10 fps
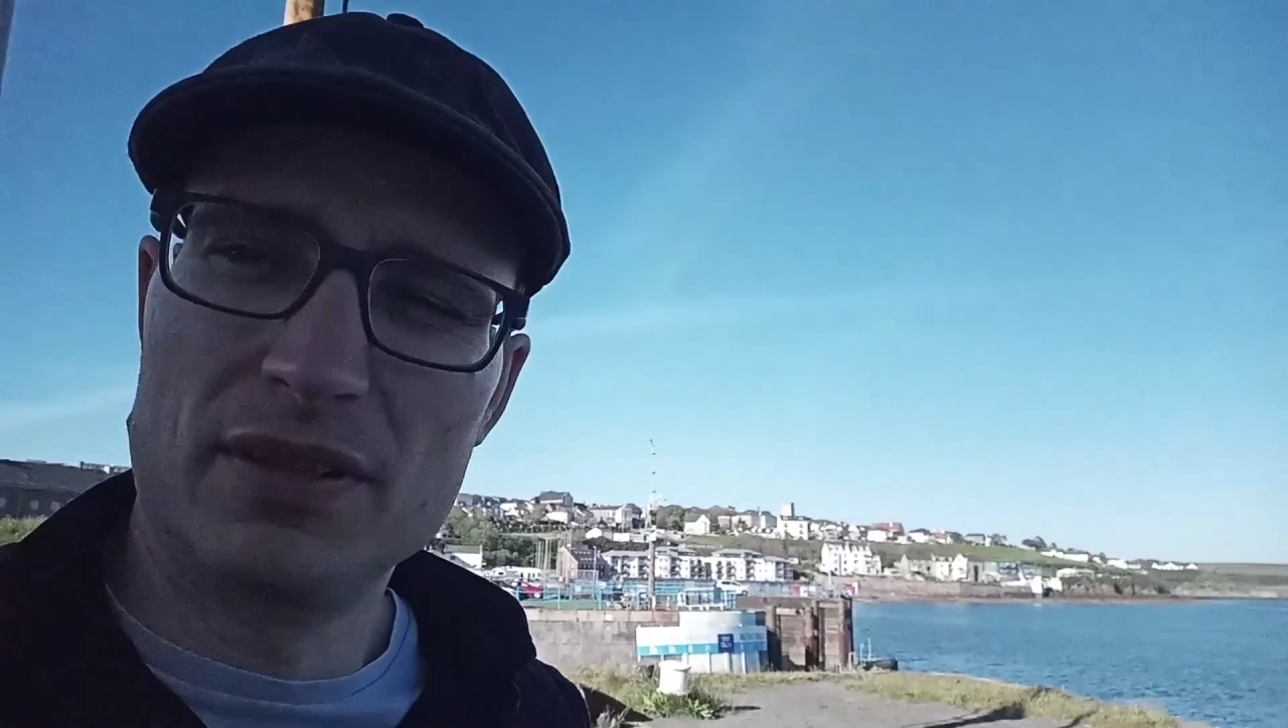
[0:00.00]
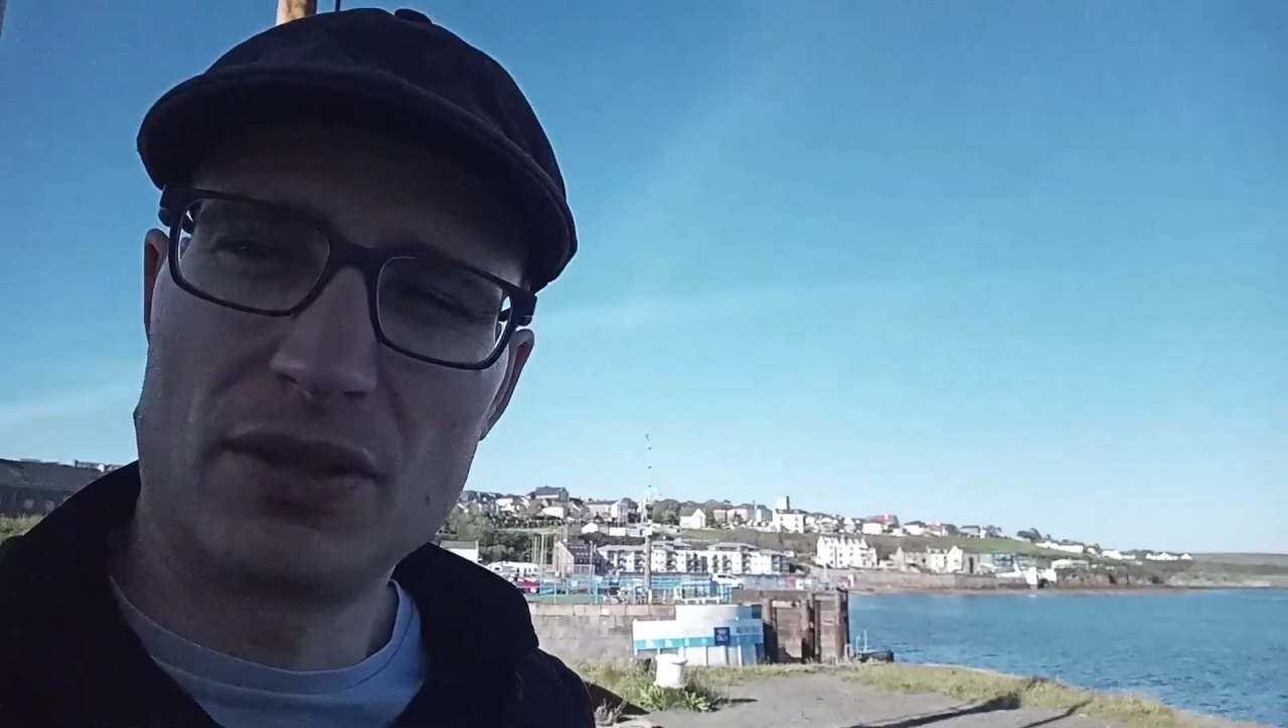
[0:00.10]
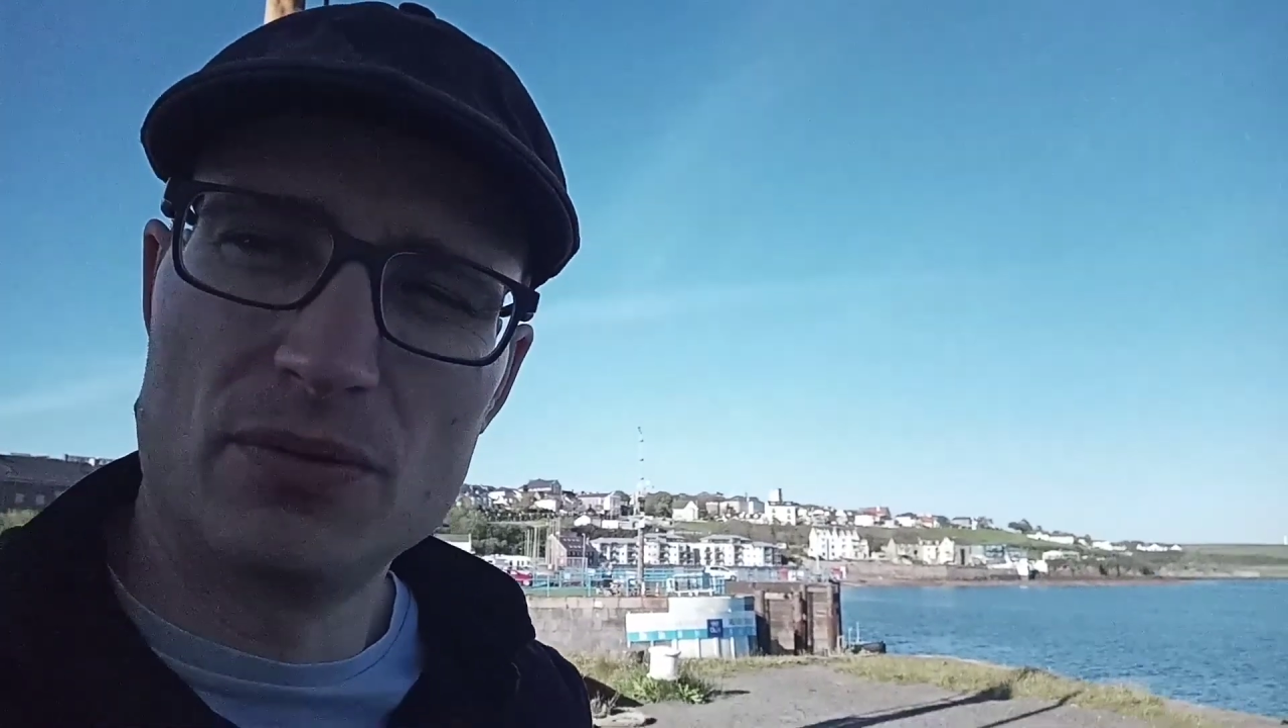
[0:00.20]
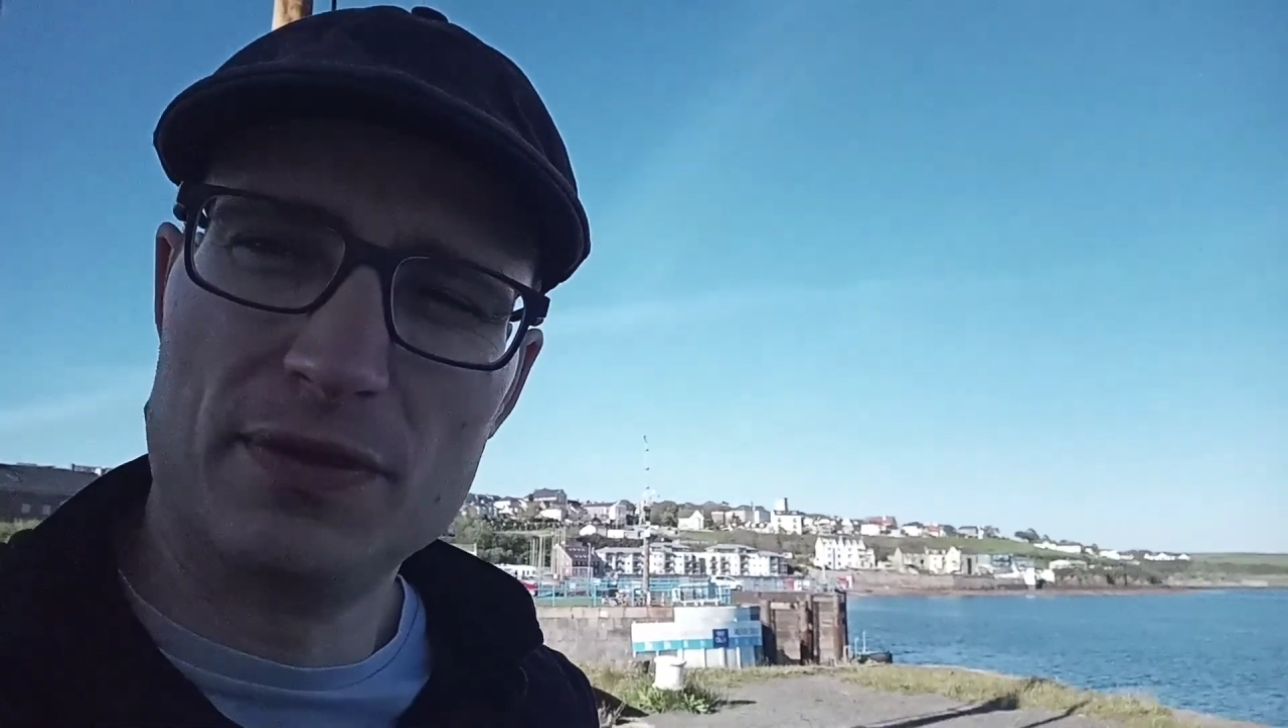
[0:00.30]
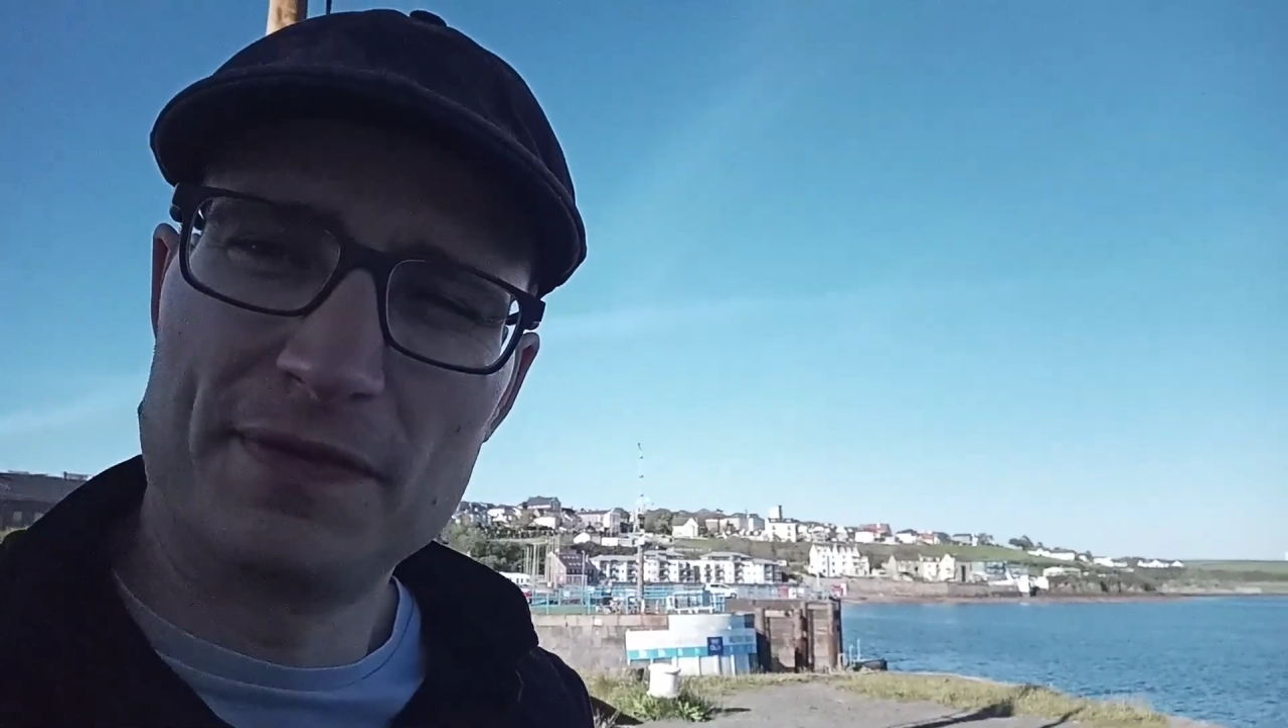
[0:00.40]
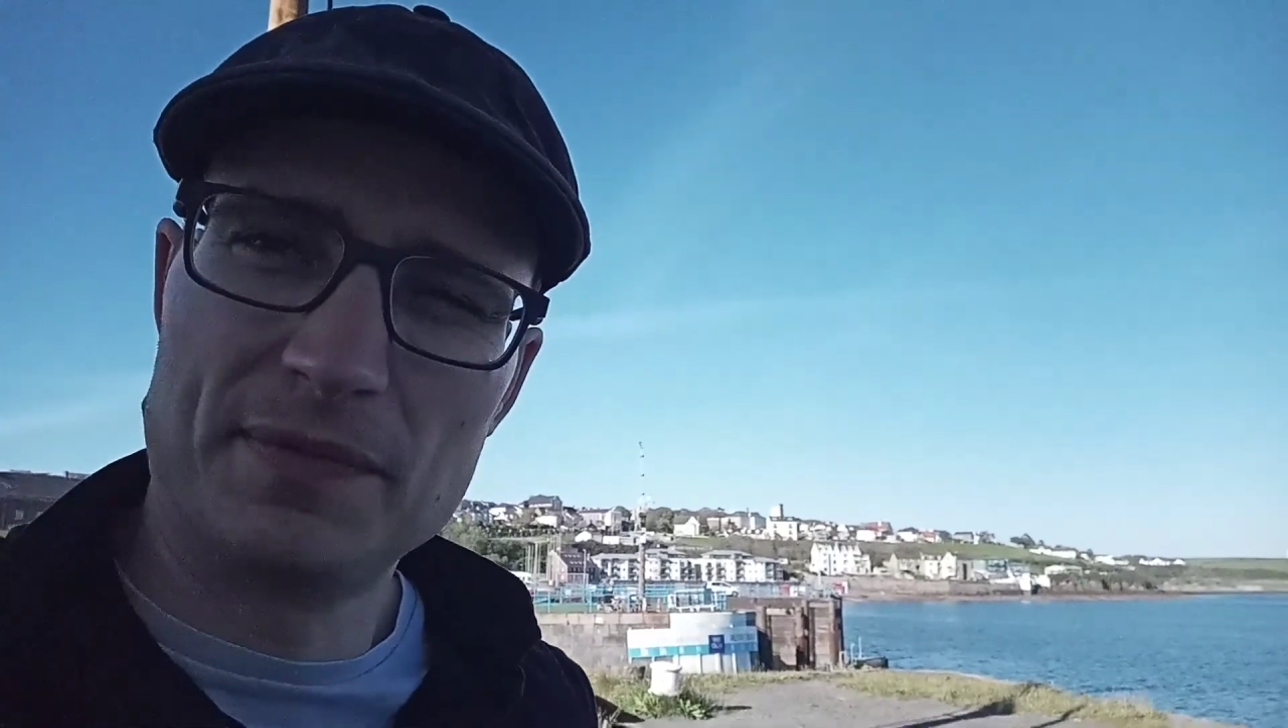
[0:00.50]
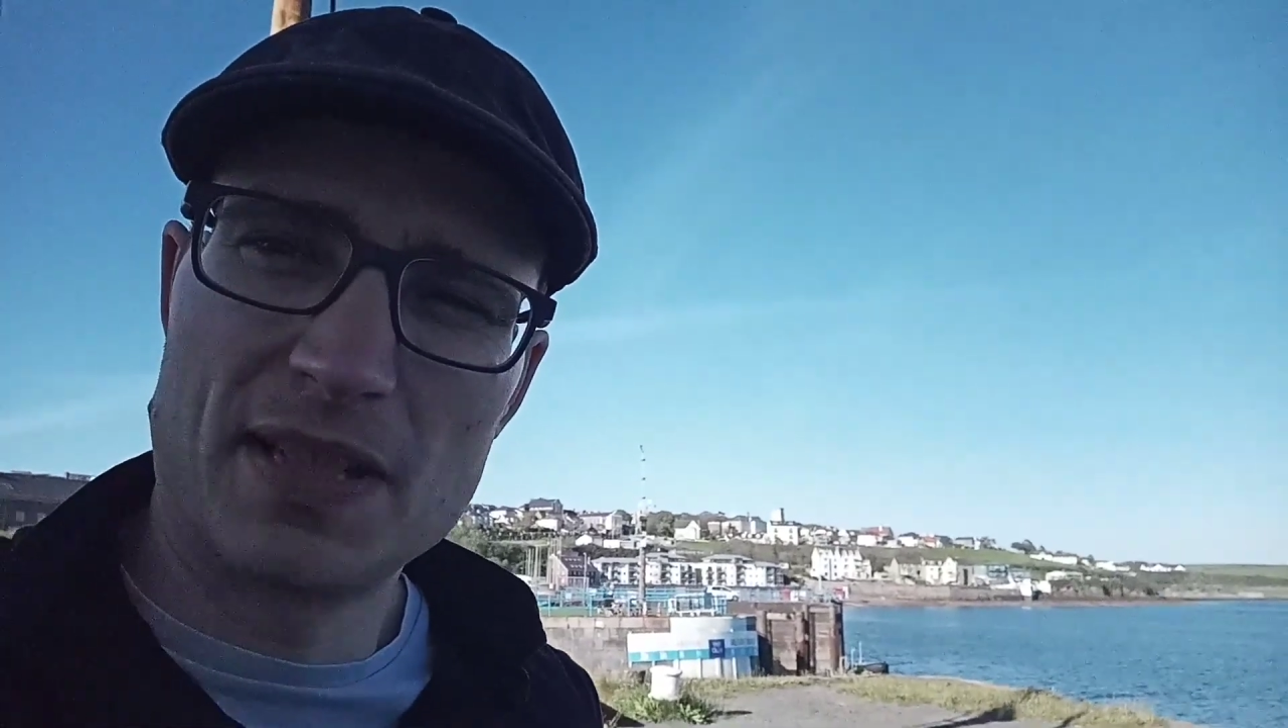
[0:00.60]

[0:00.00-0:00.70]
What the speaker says: the corner from